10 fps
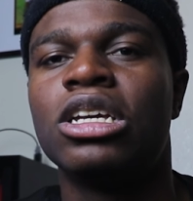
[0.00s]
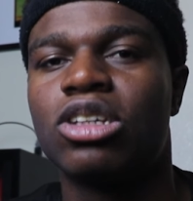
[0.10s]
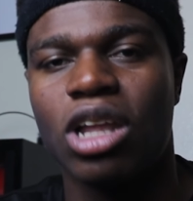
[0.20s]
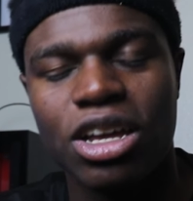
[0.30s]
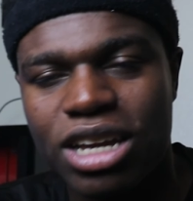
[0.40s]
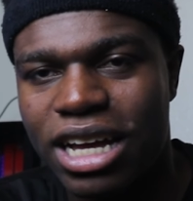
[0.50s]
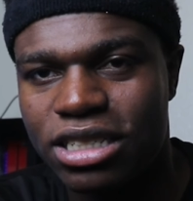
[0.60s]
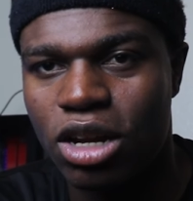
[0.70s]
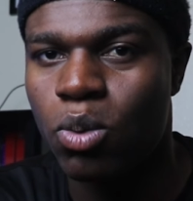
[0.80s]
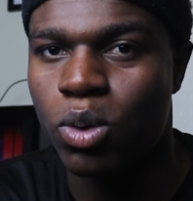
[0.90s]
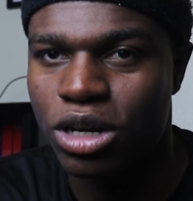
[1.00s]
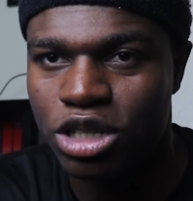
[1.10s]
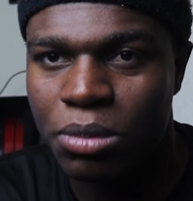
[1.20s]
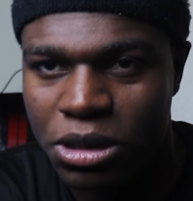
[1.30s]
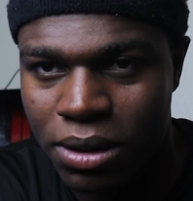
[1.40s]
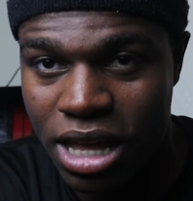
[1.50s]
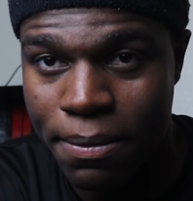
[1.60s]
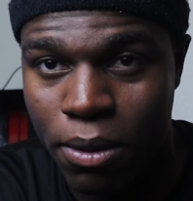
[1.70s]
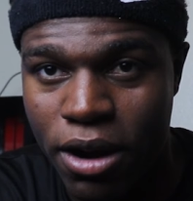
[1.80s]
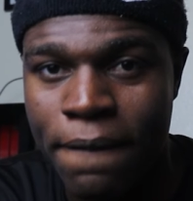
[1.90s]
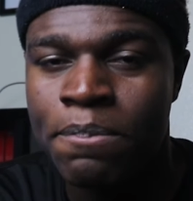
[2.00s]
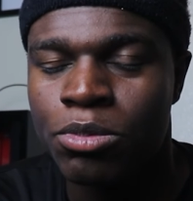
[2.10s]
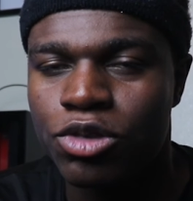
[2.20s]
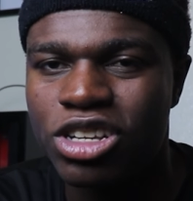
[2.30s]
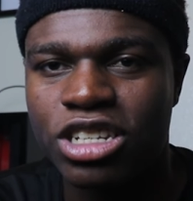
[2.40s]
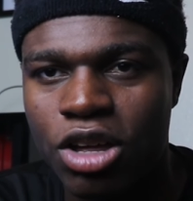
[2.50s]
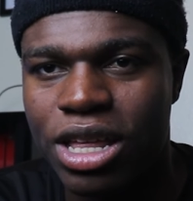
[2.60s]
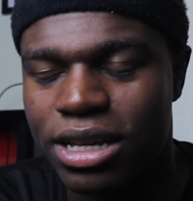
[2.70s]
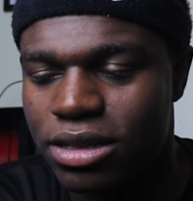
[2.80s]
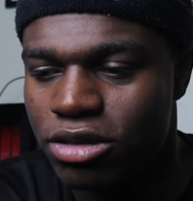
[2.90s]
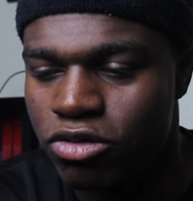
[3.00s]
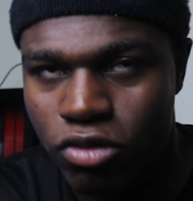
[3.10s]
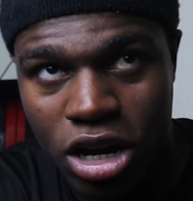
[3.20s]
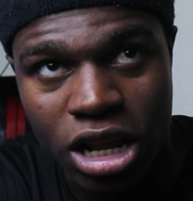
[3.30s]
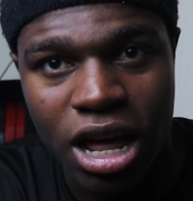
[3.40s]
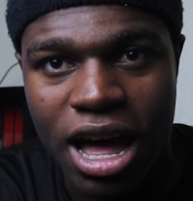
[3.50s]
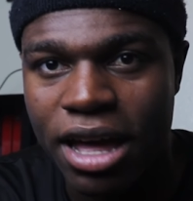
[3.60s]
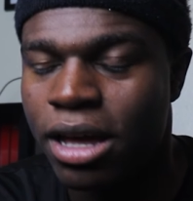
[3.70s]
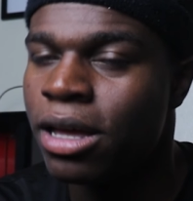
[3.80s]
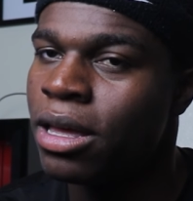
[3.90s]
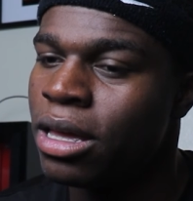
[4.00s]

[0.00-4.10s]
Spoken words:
So a lot of you guys, don't worry too much about that part. Just know that run a lot.